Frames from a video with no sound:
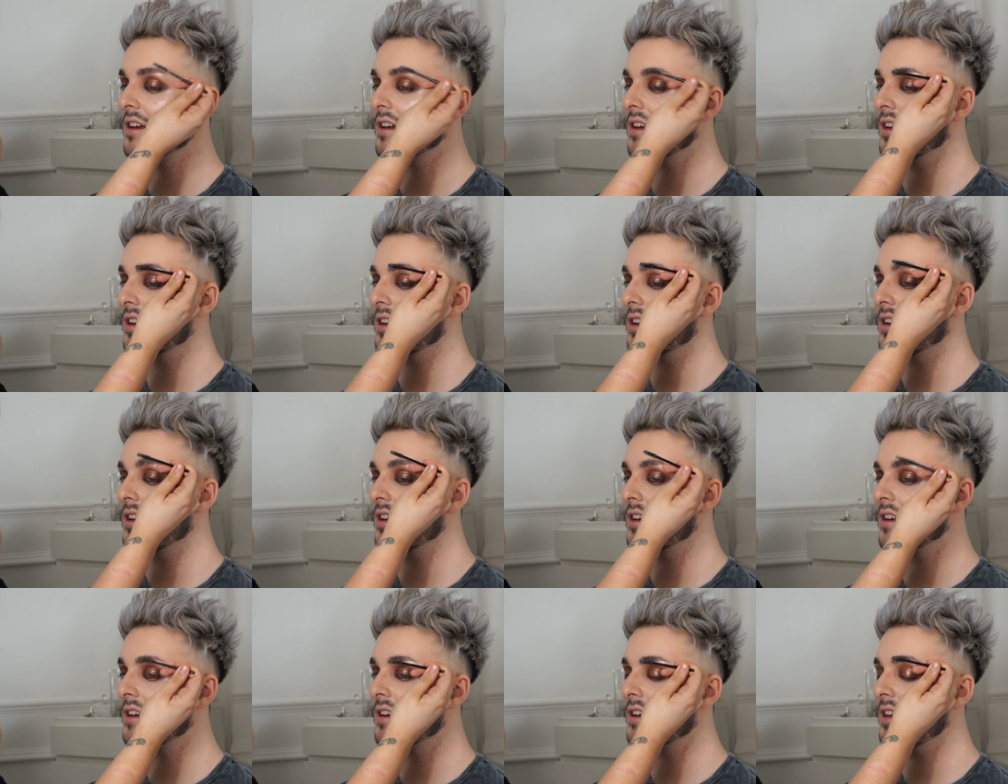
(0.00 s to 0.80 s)
It's
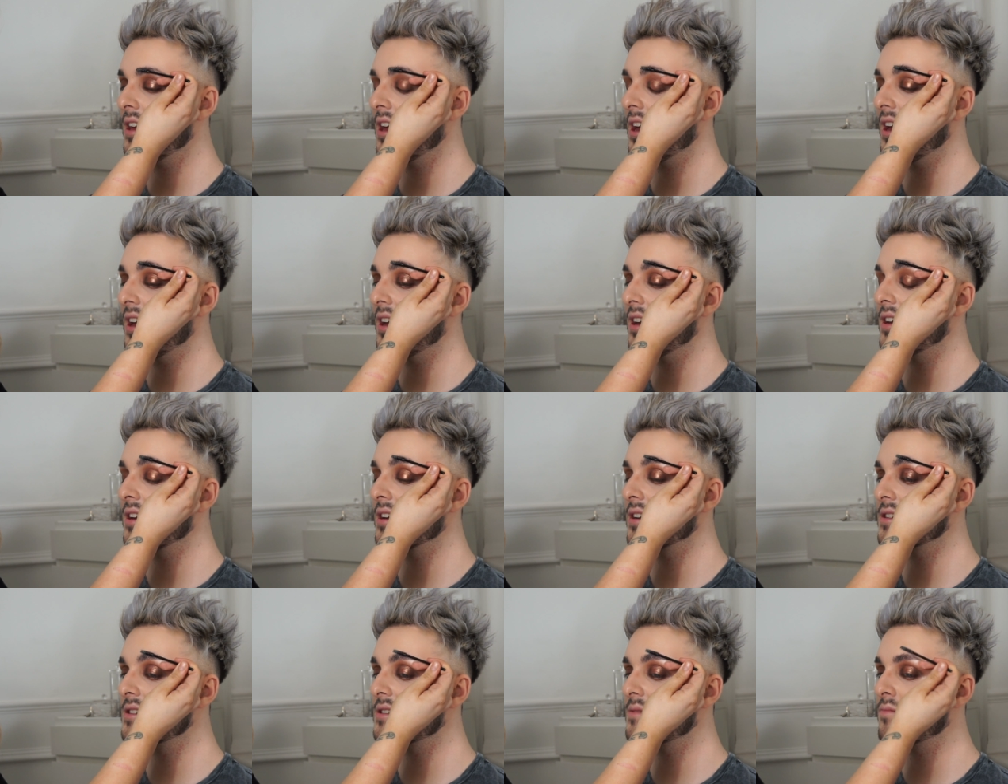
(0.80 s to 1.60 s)
basically like
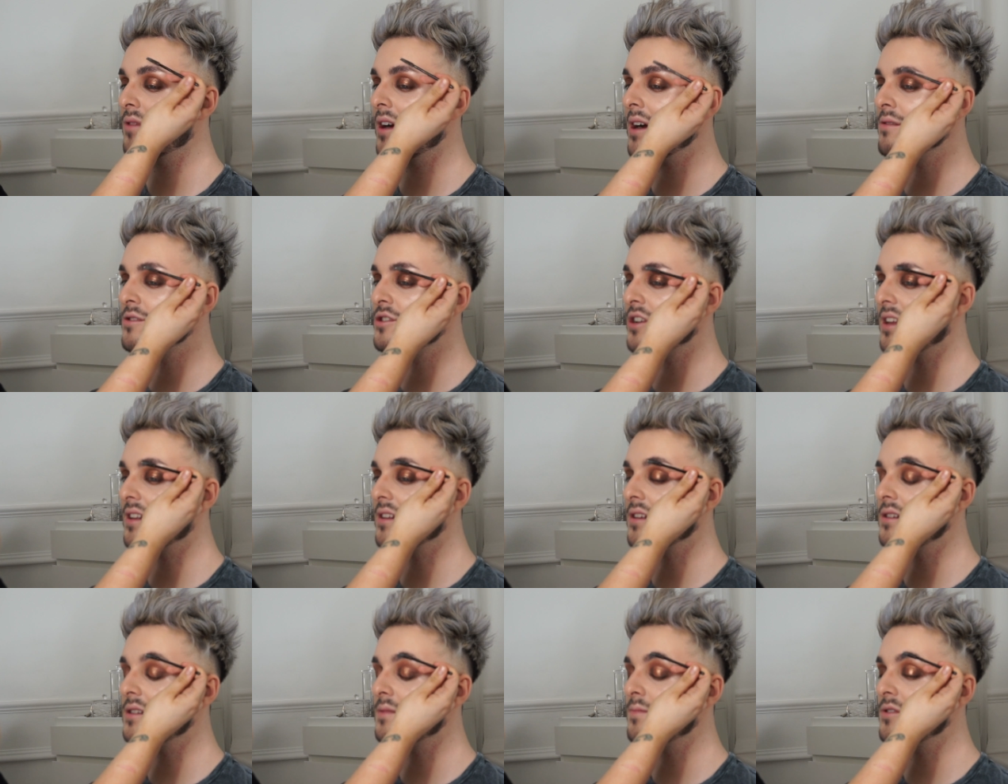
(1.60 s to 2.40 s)
brow
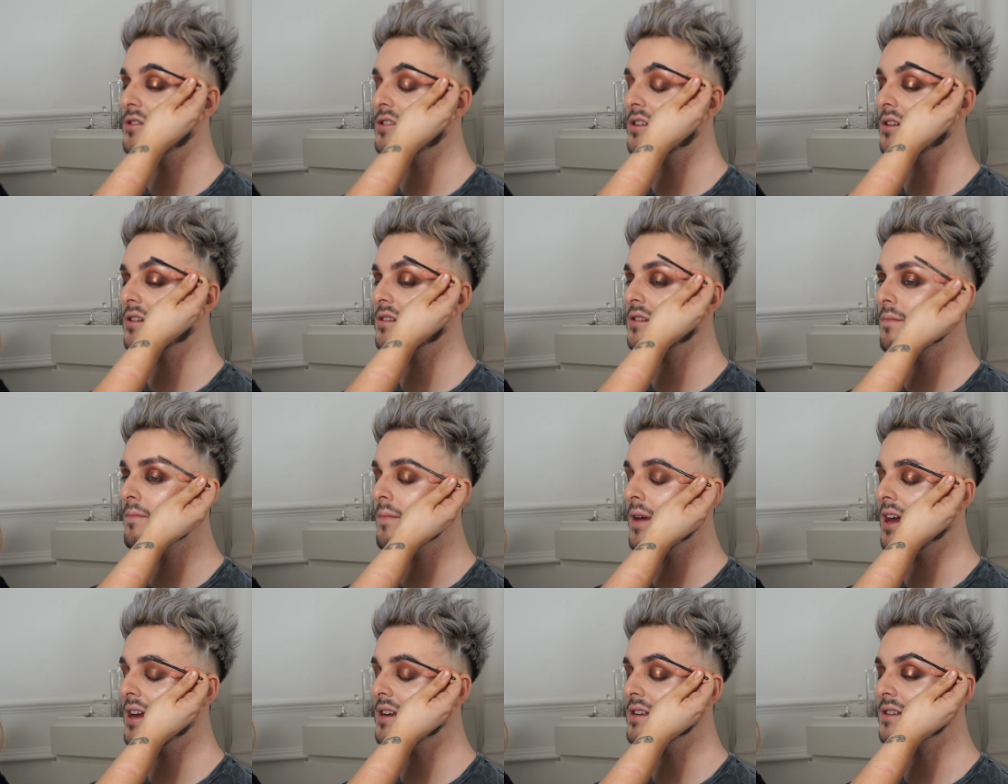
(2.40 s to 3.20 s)
gel on
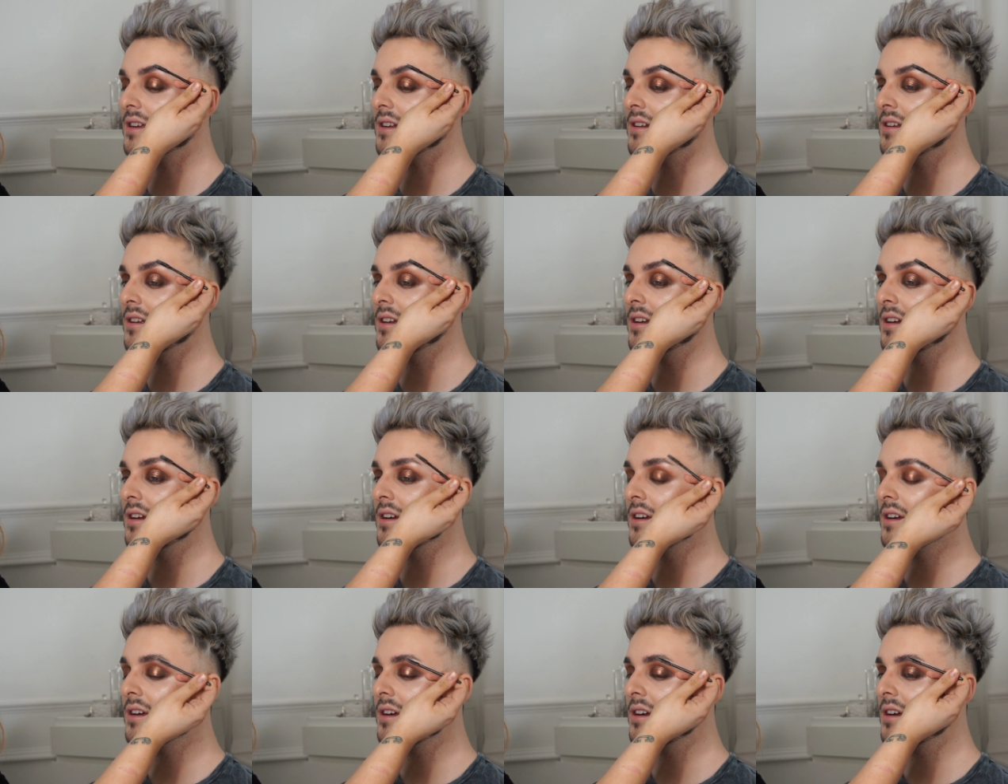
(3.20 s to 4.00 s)
crack. Your
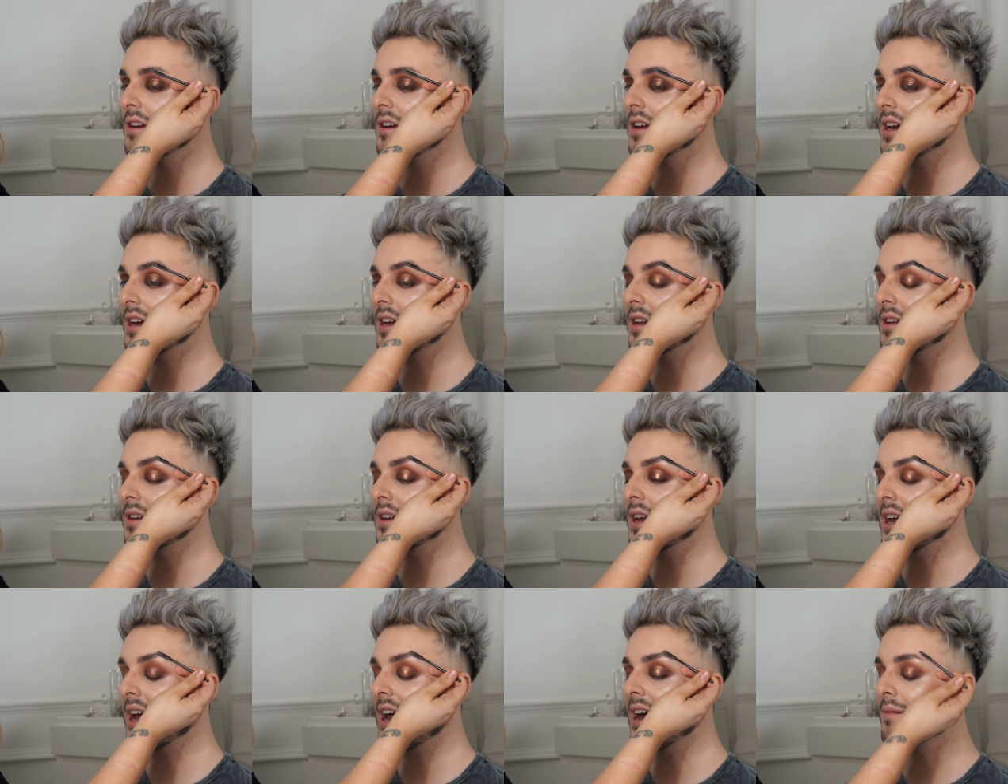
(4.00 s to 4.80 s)
brows are not
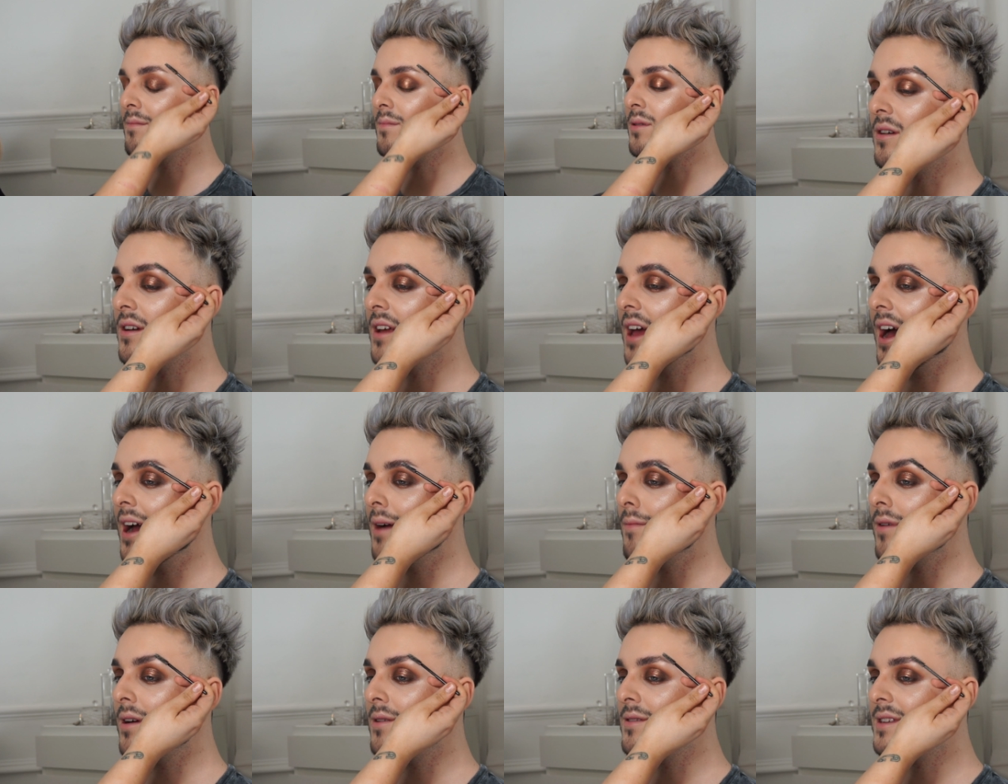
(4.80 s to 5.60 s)
going to move,
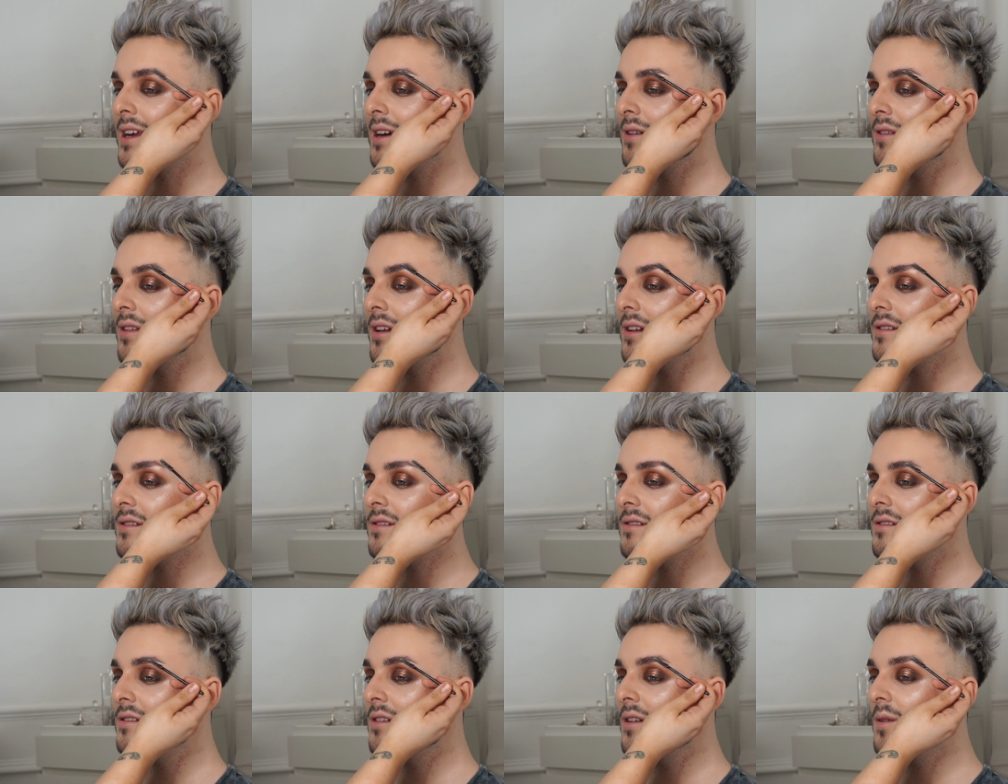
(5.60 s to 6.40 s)
and it just makes them
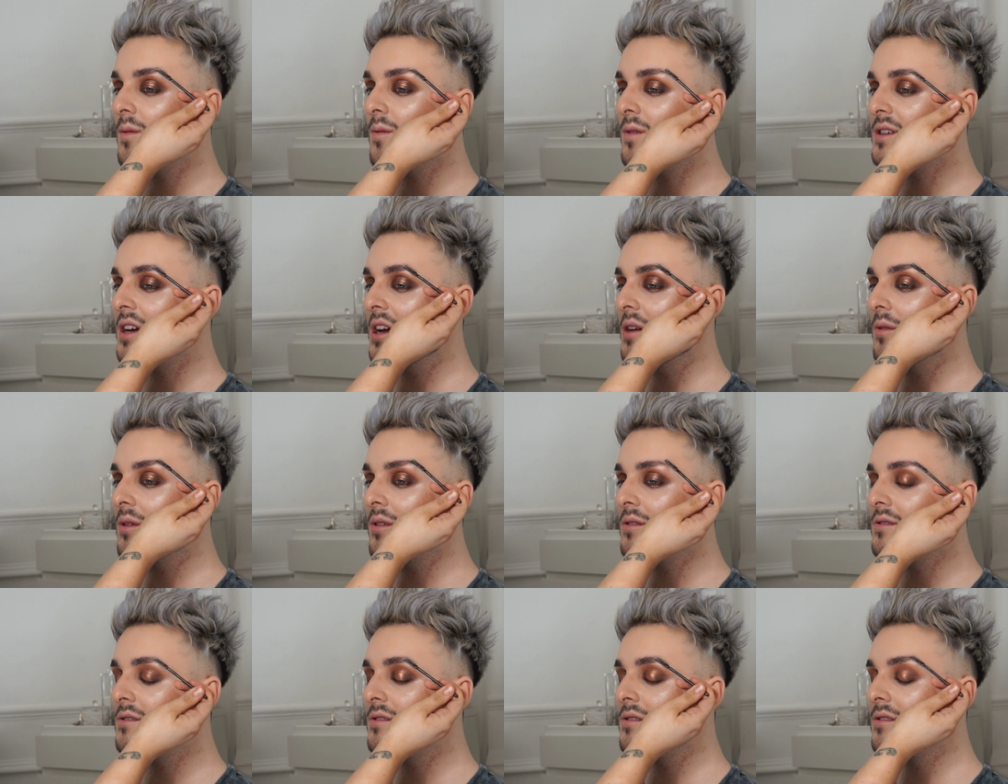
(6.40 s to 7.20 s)
look really
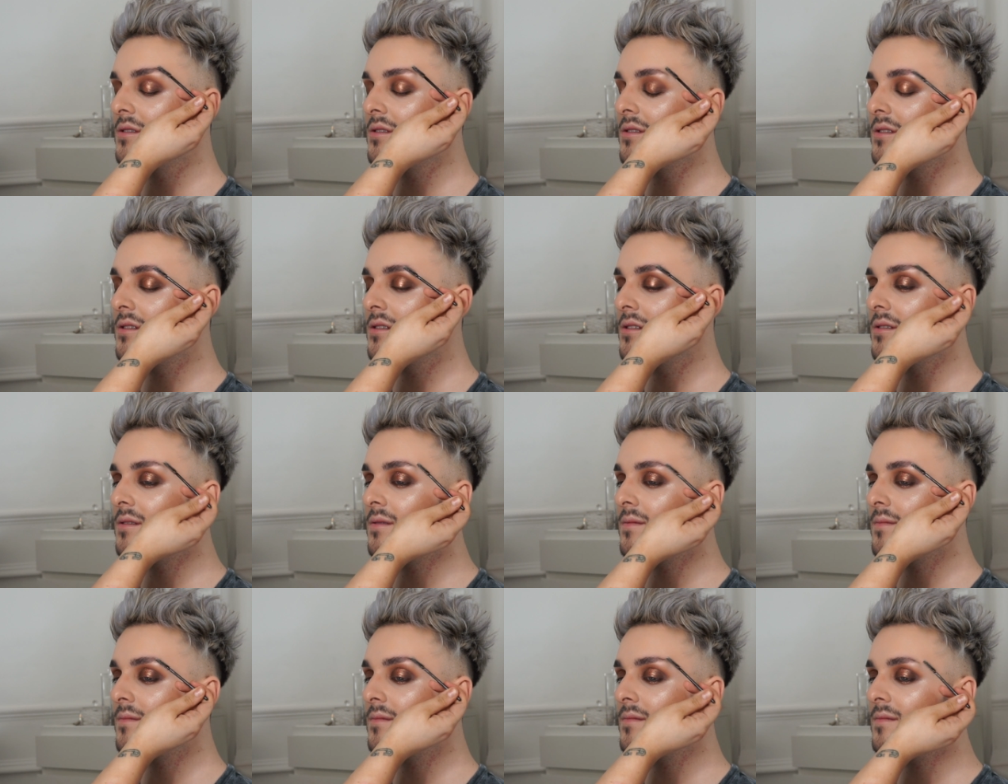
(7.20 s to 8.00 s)
thick and
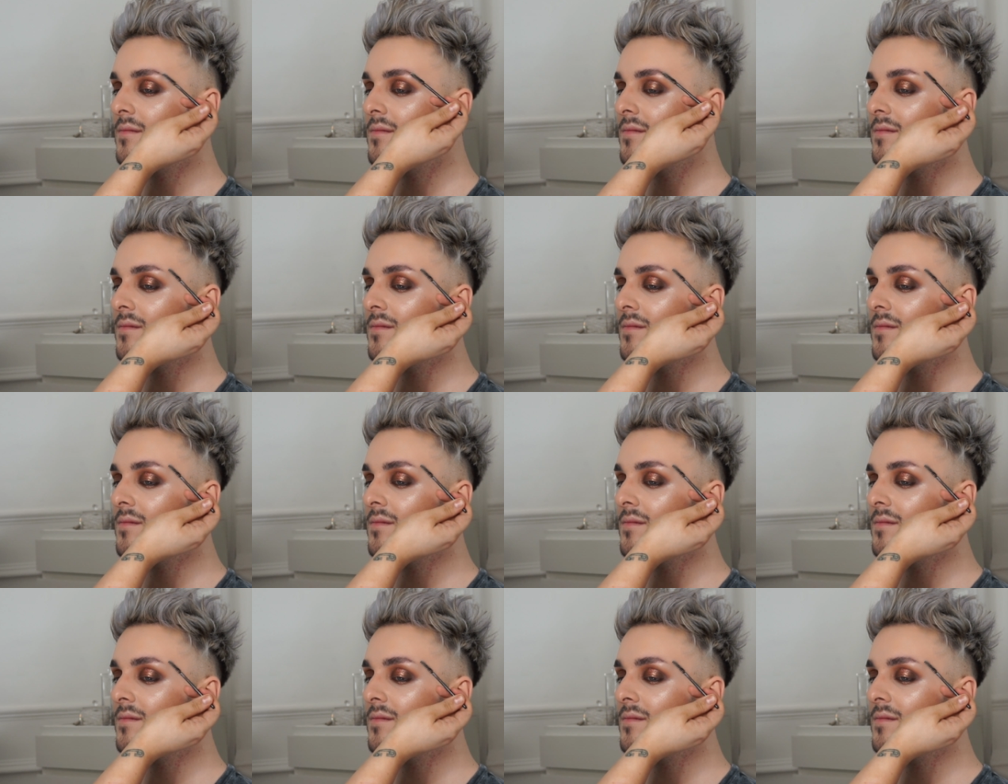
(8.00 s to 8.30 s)
fluffy.